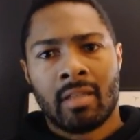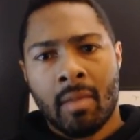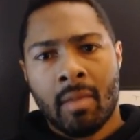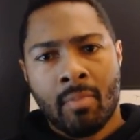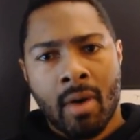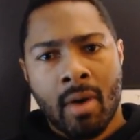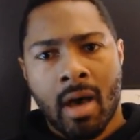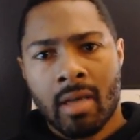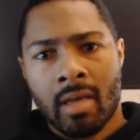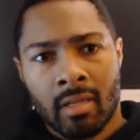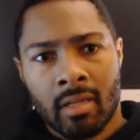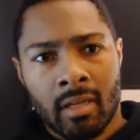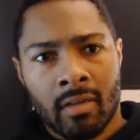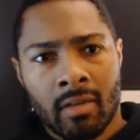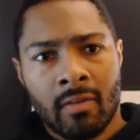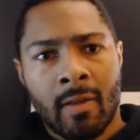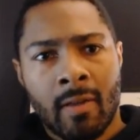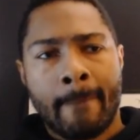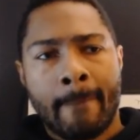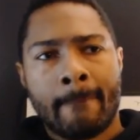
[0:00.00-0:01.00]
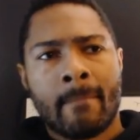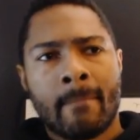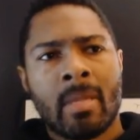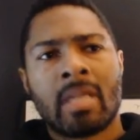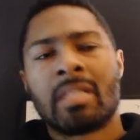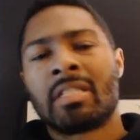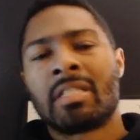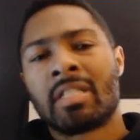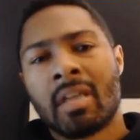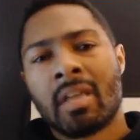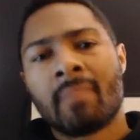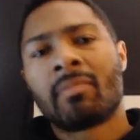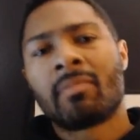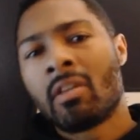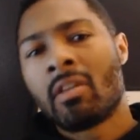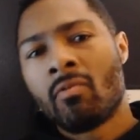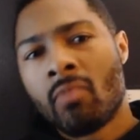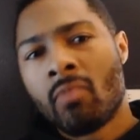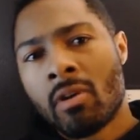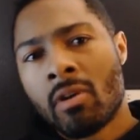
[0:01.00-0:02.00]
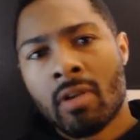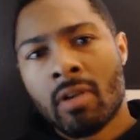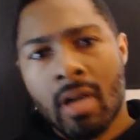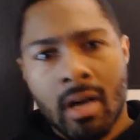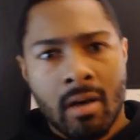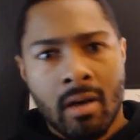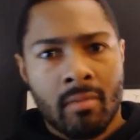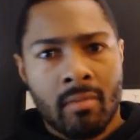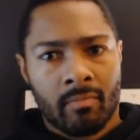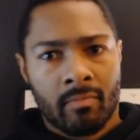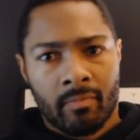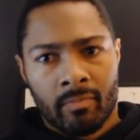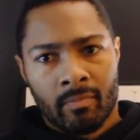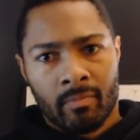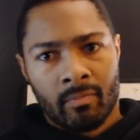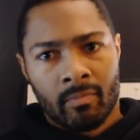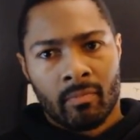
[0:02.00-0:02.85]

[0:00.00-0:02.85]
Stay positive. Something will come.